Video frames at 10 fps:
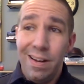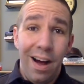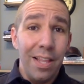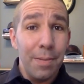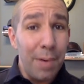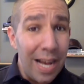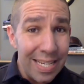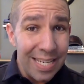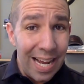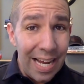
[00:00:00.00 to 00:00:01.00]
On the buy
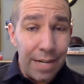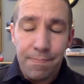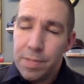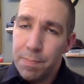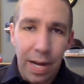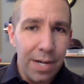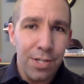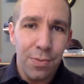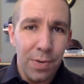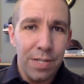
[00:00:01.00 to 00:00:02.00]
side, the buyer's
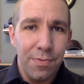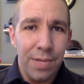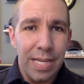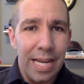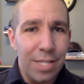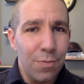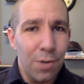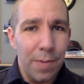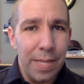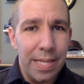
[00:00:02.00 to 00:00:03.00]
the one that really has to worry
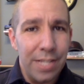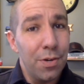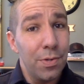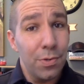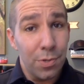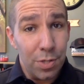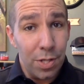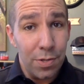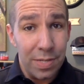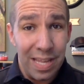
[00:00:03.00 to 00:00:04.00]
about things going towards
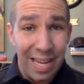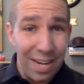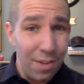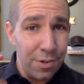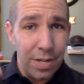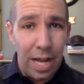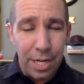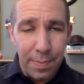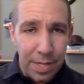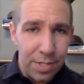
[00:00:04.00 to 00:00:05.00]
closing. They get all their
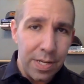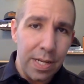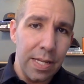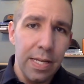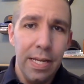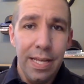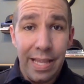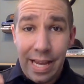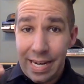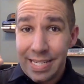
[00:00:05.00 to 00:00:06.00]
documents in, they
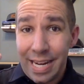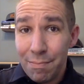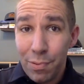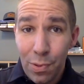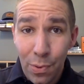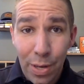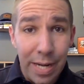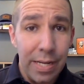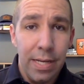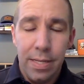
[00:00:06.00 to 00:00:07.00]
got to stay employed,
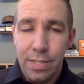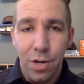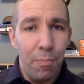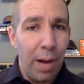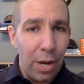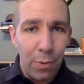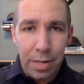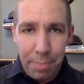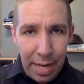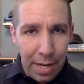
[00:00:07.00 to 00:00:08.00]
don't buy
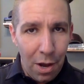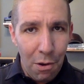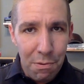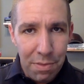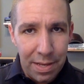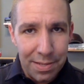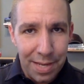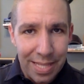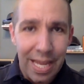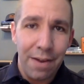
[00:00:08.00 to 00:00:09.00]
Winnebago, things
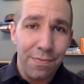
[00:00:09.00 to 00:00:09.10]
like that.